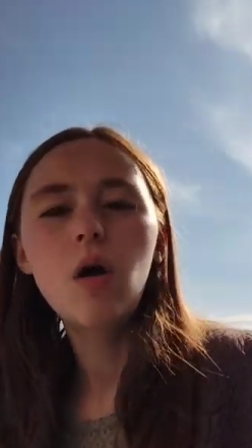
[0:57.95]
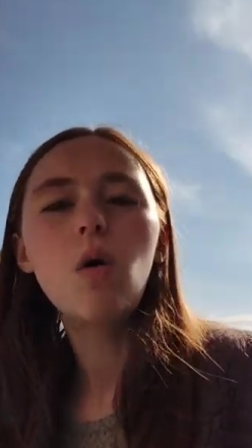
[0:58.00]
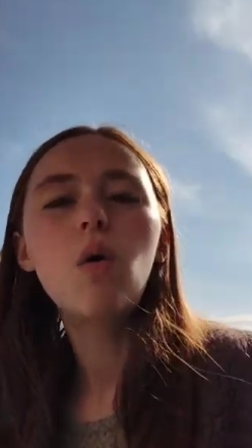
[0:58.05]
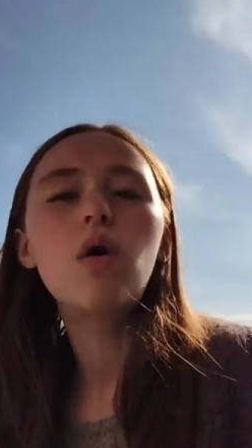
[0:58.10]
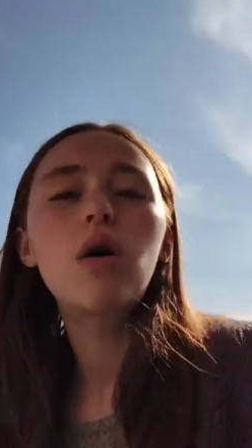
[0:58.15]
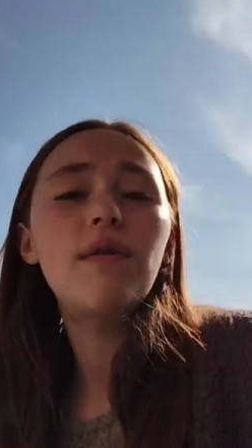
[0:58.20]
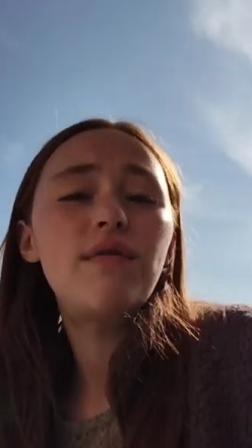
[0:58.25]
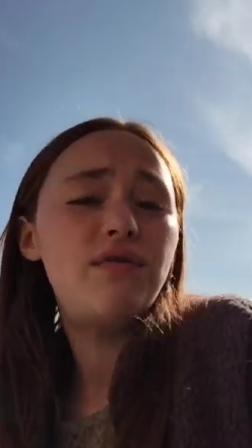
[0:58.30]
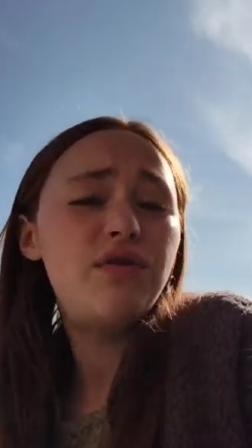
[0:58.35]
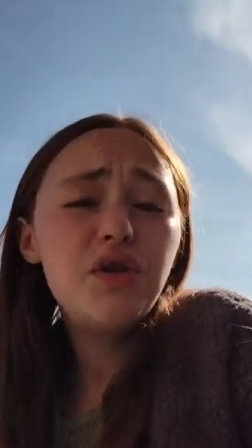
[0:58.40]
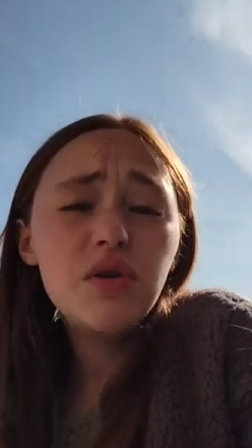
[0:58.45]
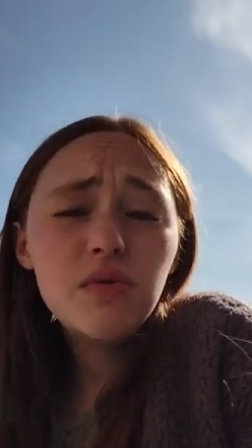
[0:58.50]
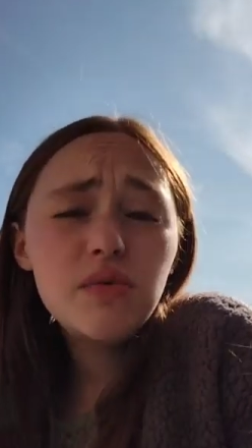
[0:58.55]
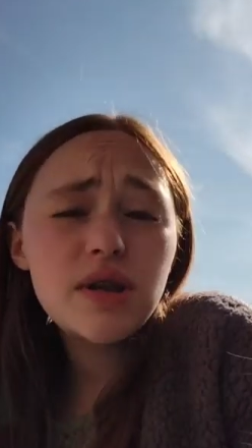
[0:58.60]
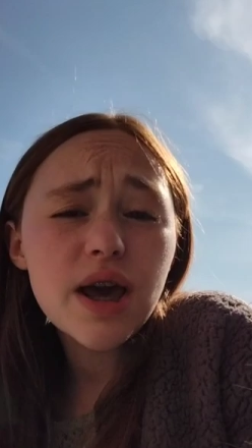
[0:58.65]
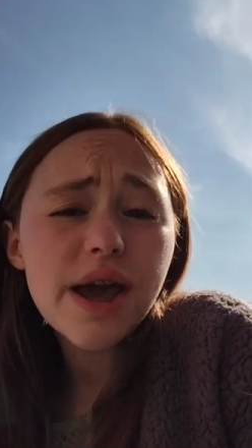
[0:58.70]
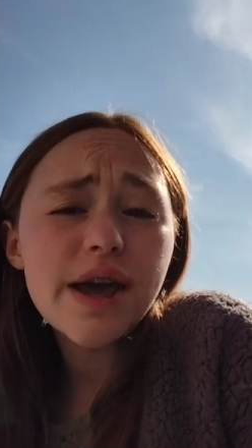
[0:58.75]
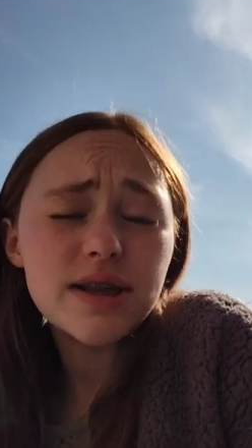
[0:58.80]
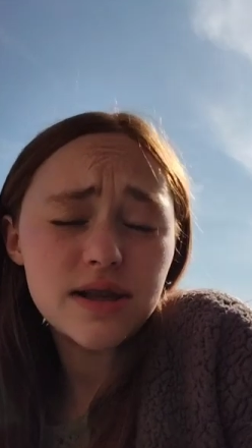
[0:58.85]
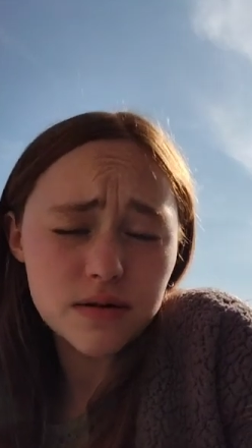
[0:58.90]
or a few
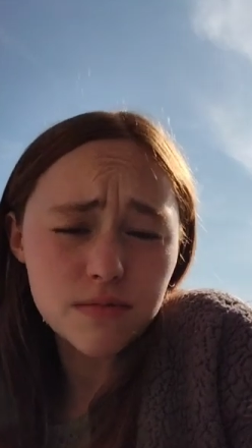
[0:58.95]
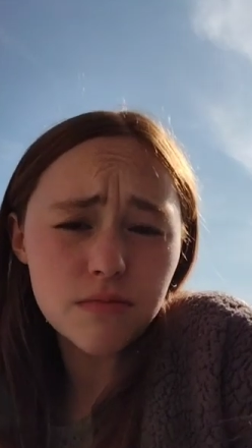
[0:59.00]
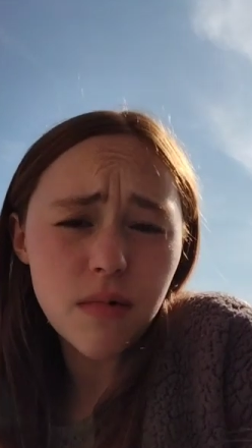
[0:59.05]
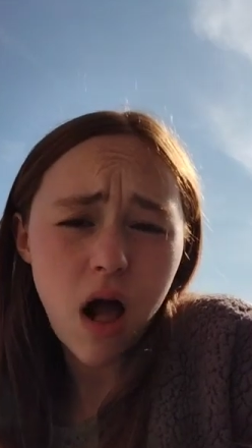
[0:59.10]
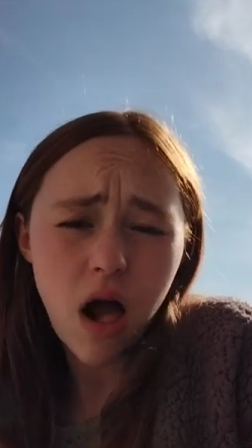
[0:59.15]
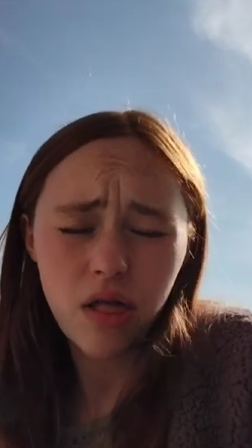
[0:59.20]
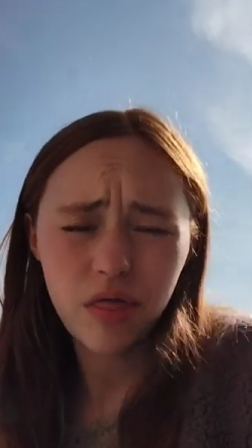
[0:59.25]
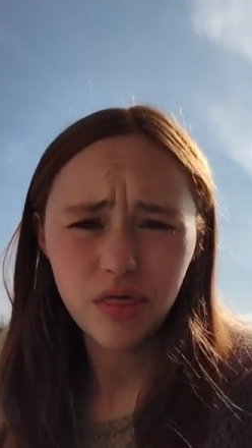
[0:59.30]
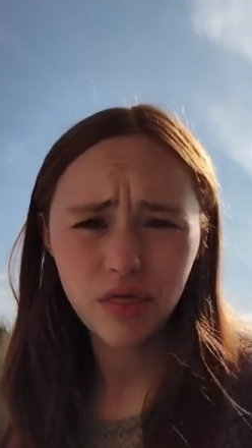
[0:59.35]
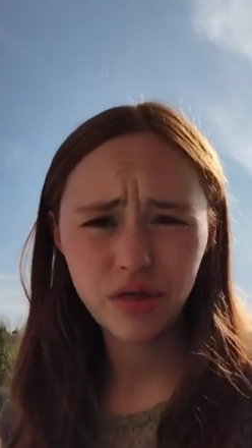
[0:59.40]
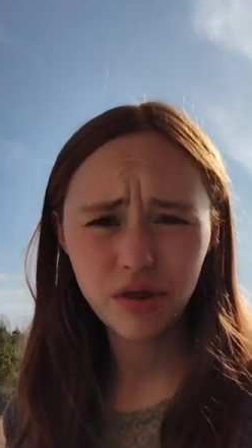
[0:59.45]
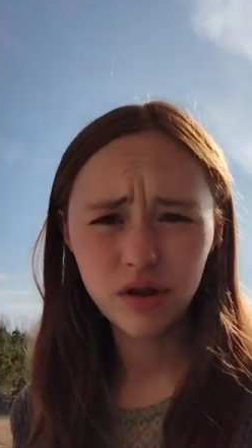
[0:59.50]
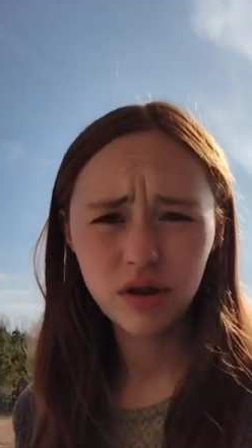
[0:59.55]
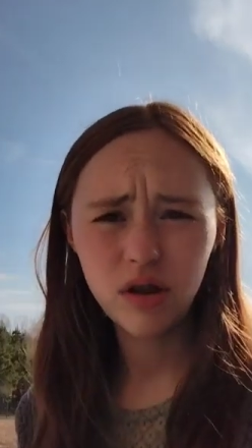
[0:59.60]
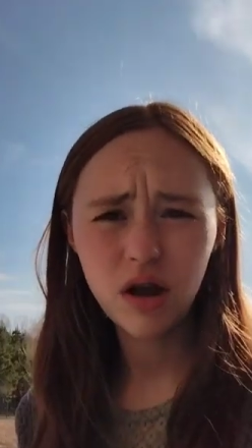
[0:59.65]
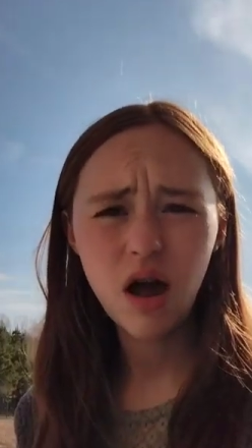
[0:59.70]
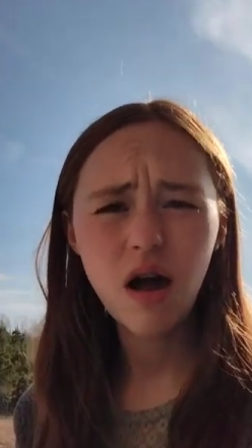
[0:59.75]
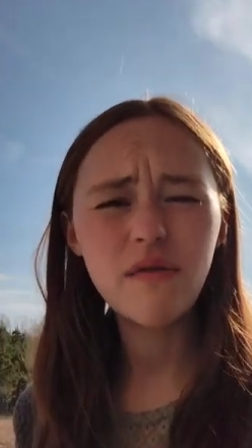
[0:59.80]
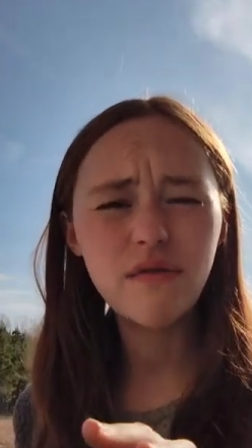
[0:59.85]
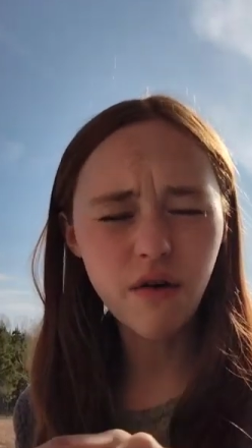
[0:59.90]
days a month
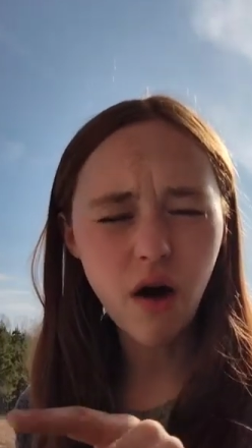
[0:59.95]
of